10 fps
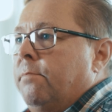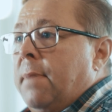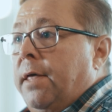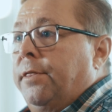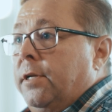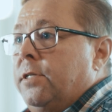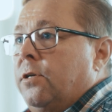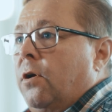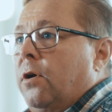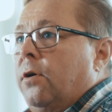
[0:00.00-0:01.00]
methods
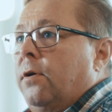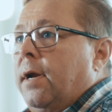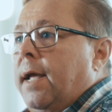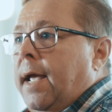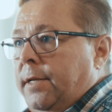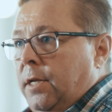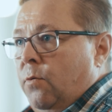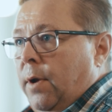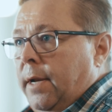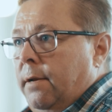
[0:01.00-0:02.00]
are
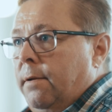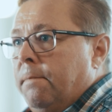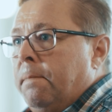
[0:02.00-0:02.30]
antiquated,